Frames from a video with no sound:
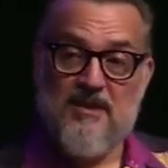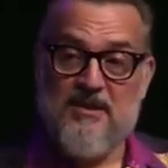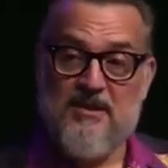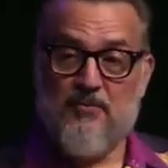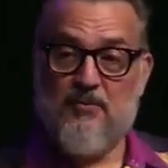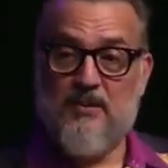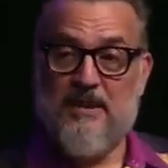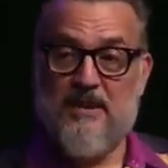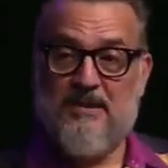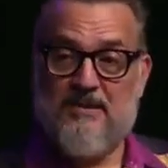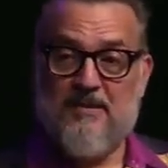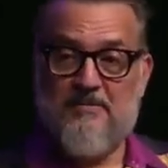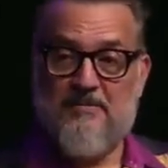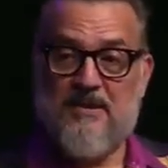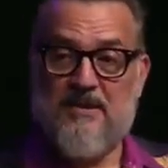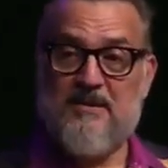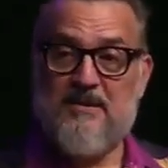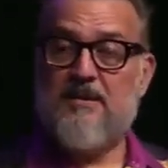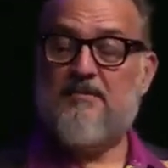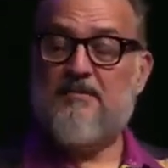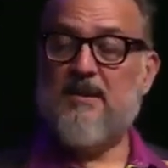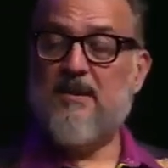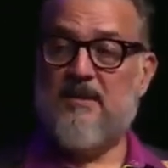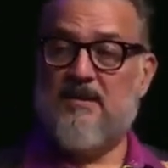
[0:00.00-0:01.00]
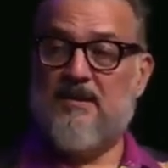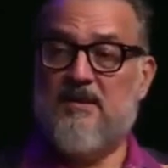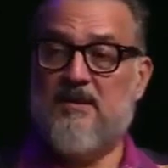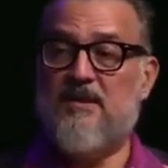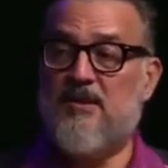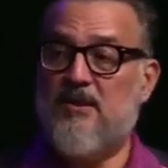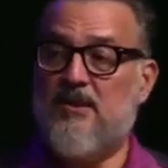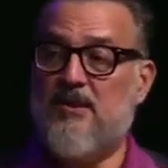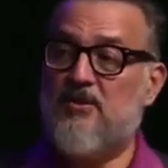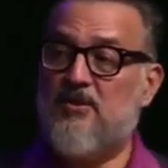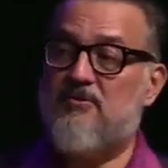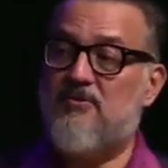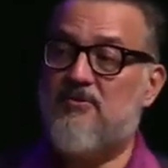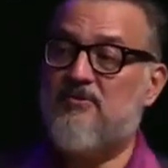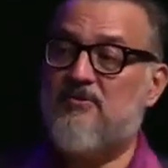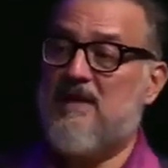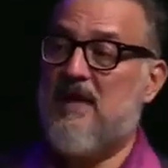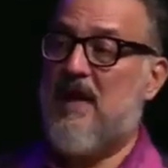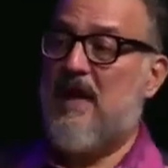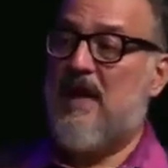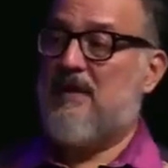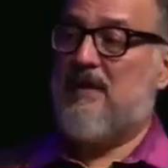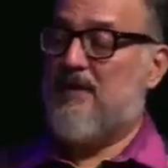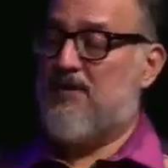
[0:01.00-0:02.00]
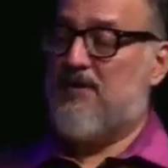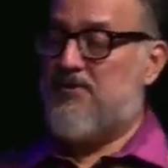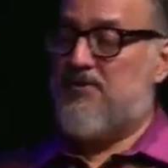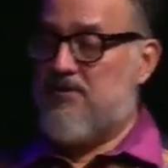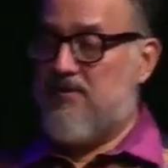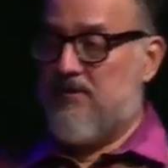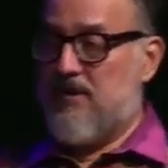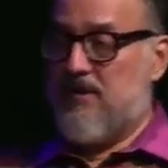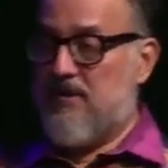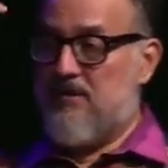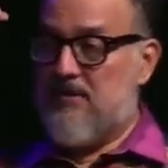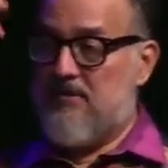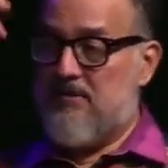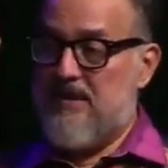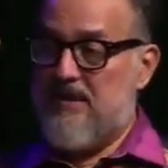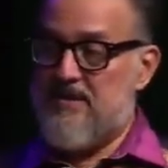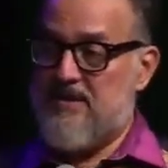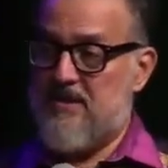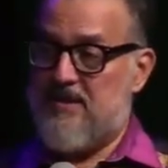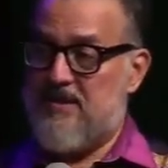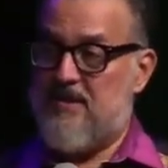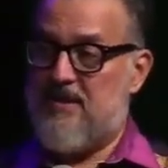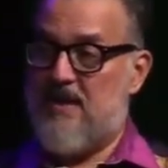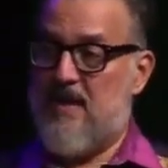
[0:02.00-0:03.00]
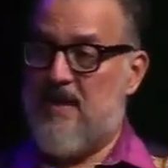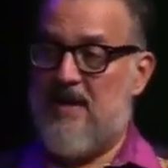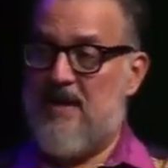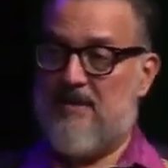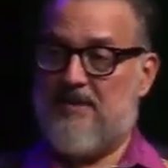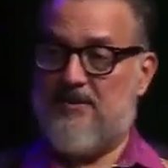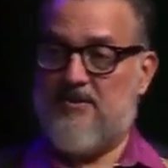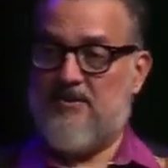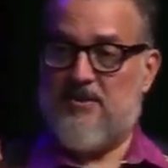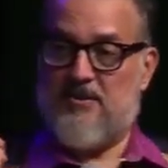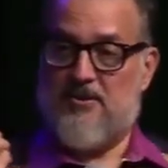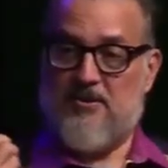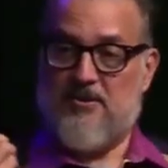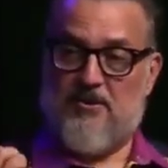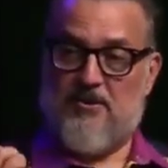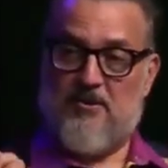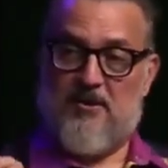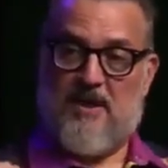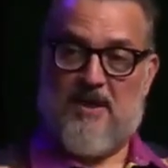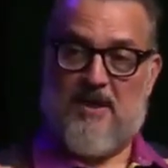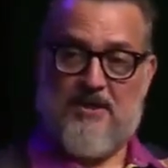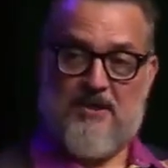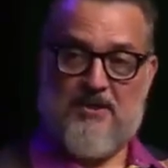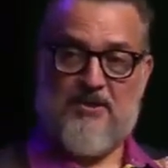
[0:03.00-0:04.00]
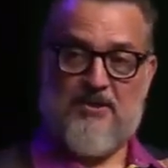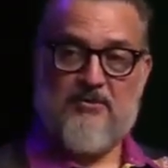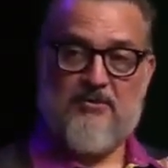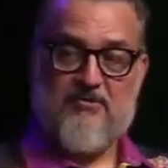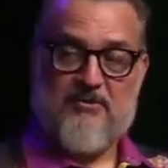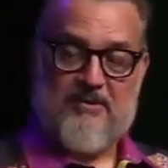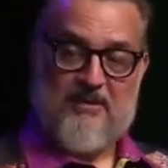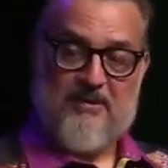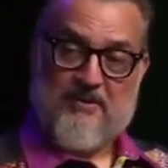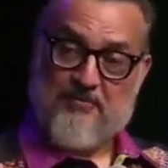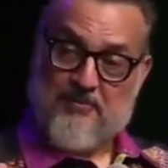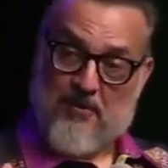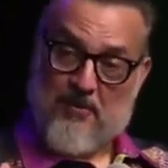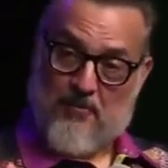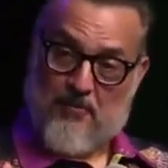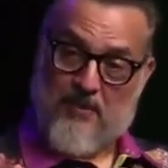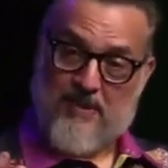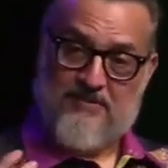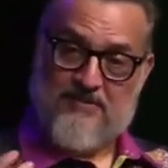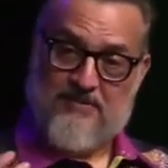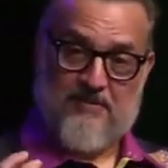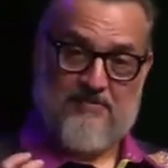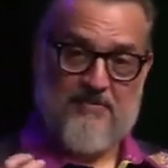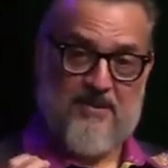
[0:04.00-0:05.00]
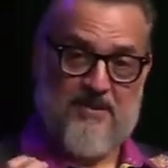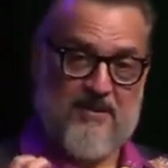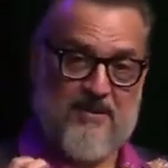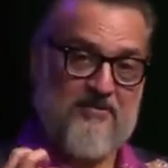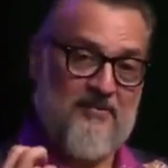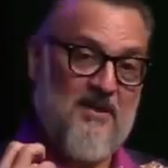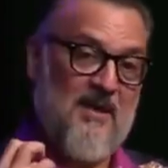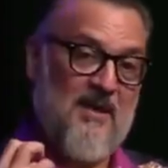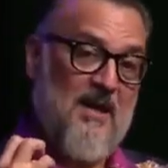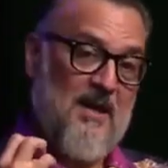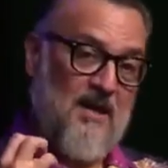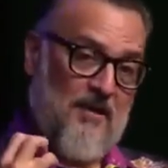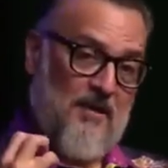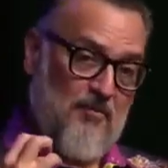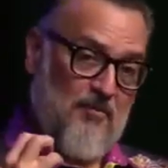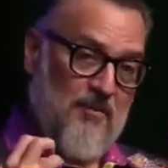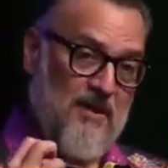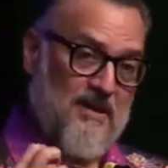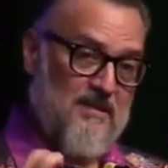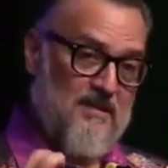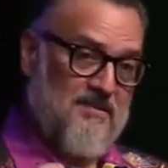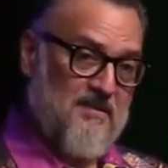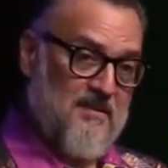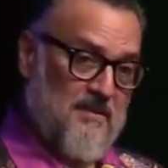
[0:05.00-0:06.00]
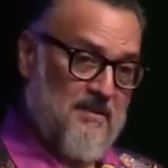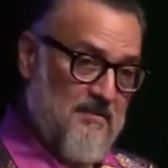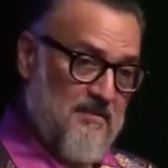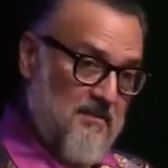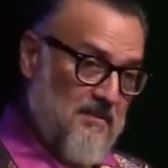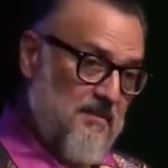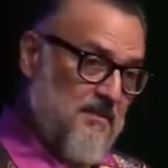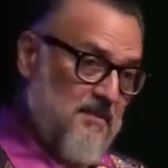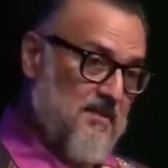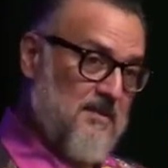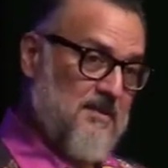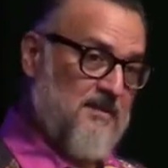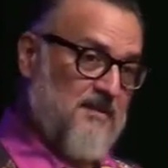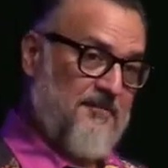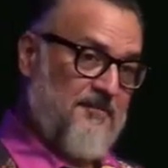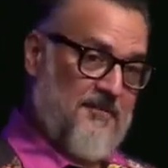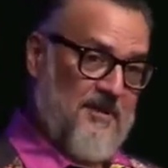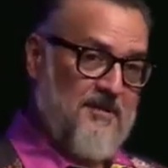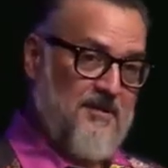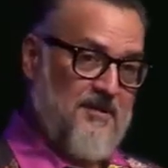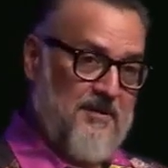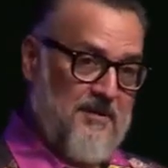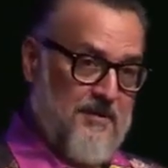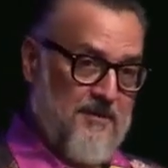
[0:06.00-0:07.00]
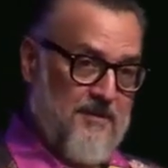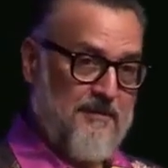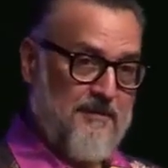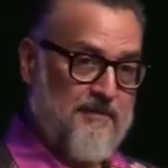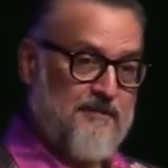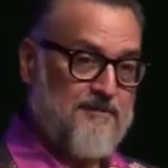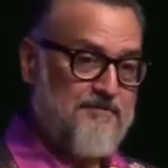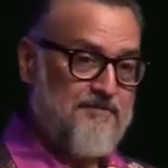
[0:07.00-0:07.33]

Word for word: See, wisdom is the ability to use knowledge. You increase in knowledge and you know how to use it. That's what wisdom does. Wisdom will defend you.